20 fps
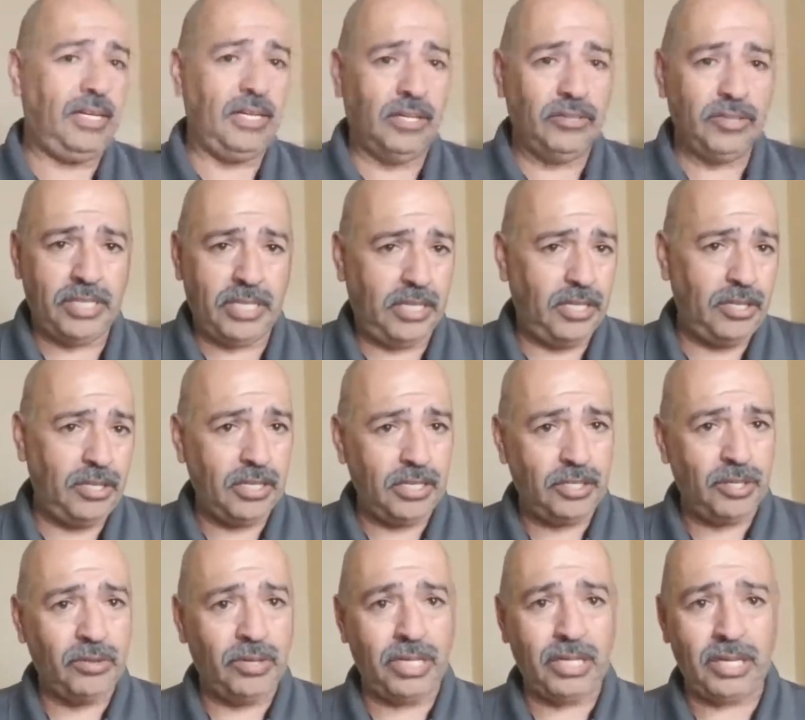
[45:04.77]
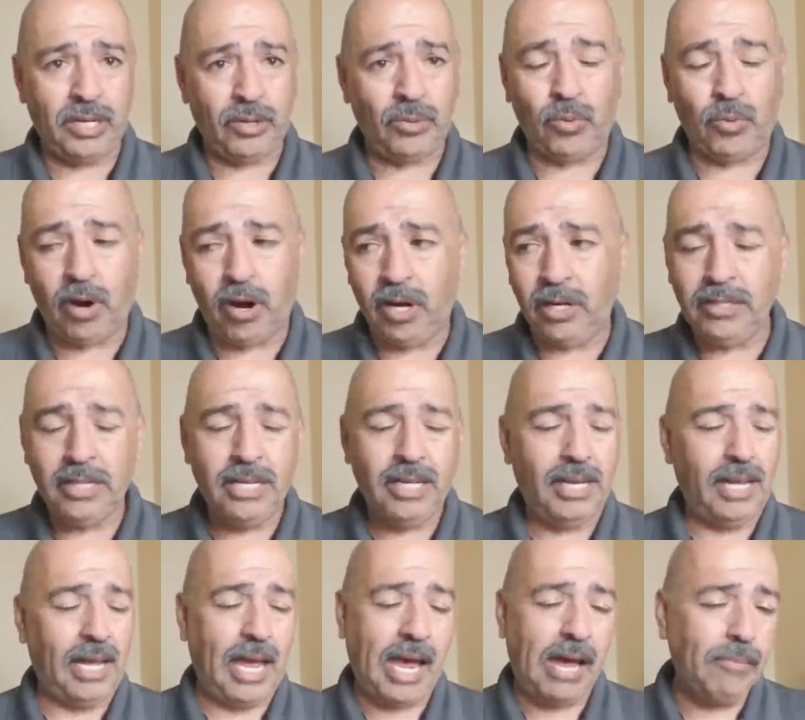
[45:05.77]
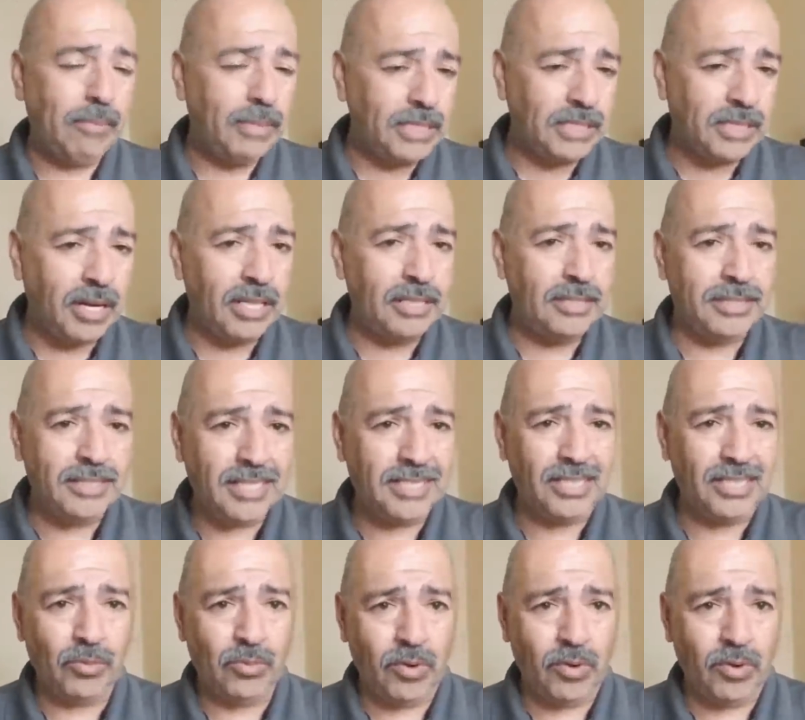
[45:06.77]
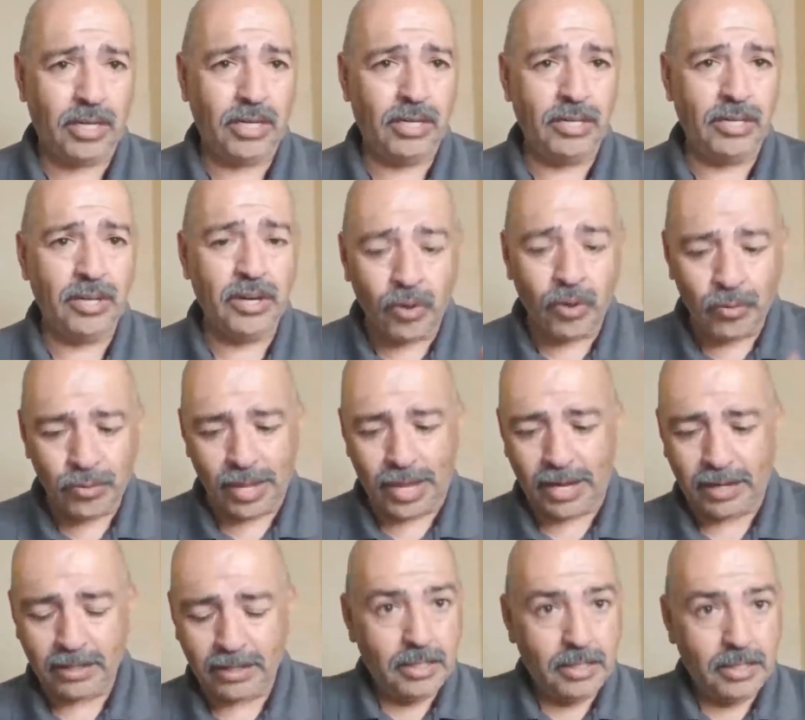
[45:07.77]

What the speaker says: guilty and you didn't do anything wrong, Amazon doesn't want to know.